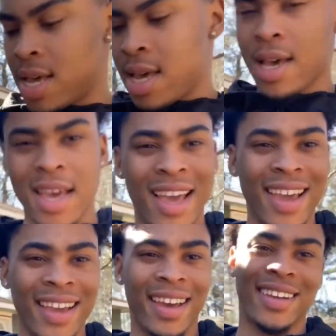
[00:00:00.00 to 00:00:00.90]
I ain't
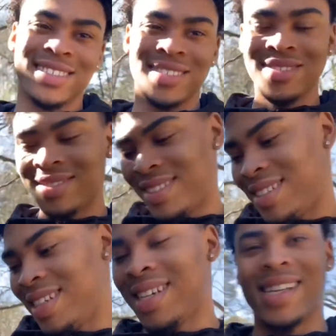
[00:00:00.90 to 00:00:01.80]
gotta do shit.
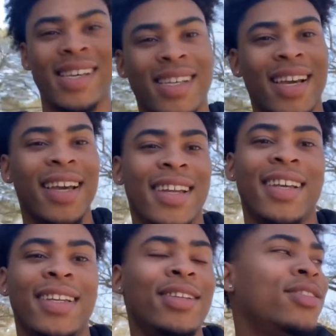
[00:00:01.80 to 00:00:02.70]
I ain't got
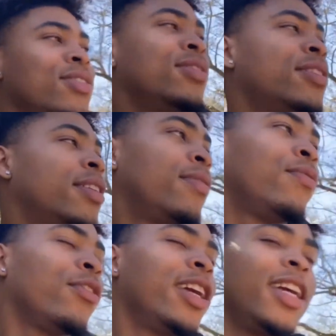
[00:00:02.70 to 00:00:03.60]
nothing to do. Free,